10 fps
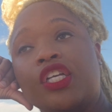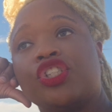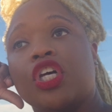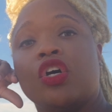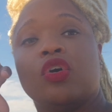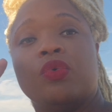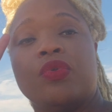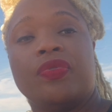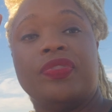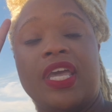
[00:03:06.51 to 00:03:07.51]
So
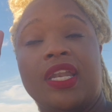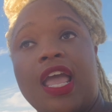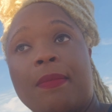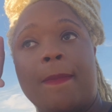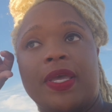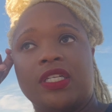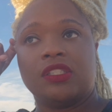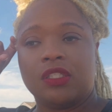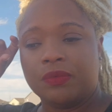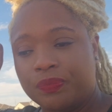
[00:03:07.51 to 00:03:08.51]
they didn't have my
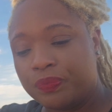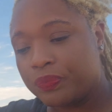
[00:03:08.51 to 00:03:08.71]
medicine.